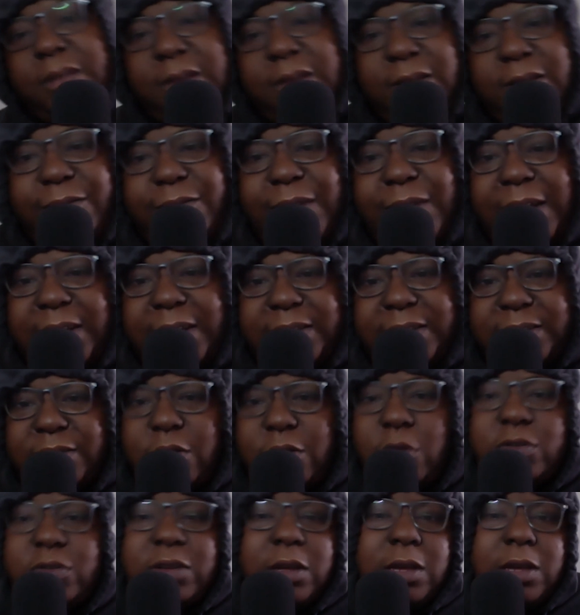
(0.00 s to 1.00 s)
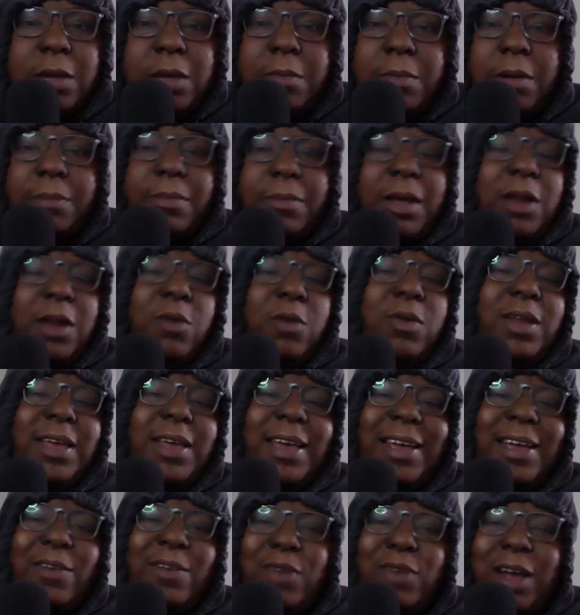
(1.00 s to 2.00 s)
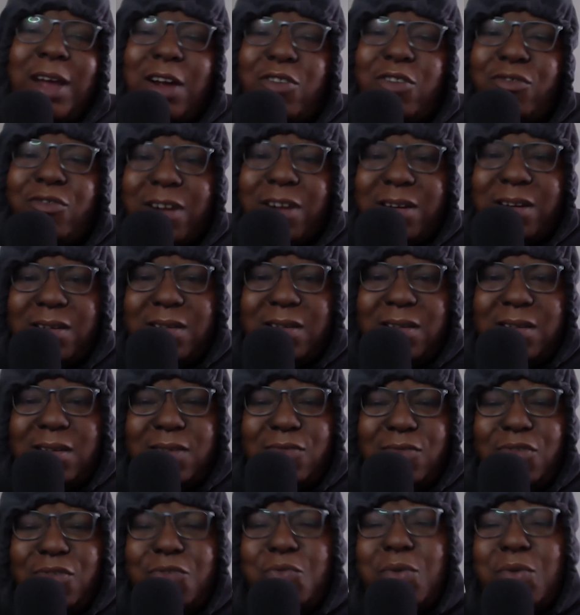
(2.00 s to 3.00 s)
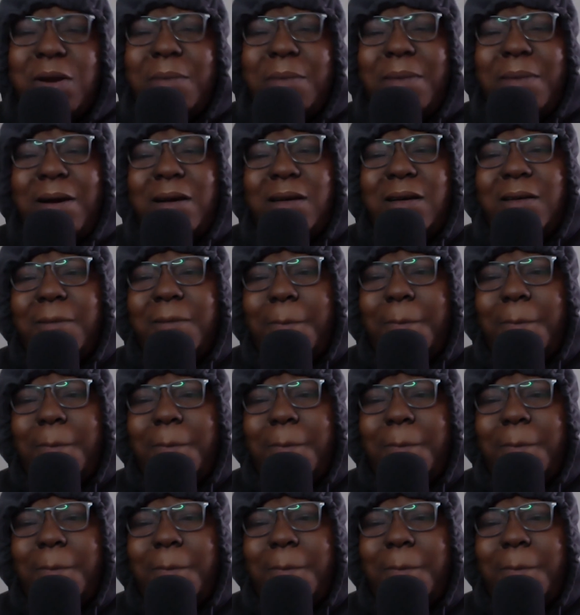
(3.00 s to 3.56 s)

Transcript: Facts. Go suck your mum. I don't want to hear all that crud. What you talking about?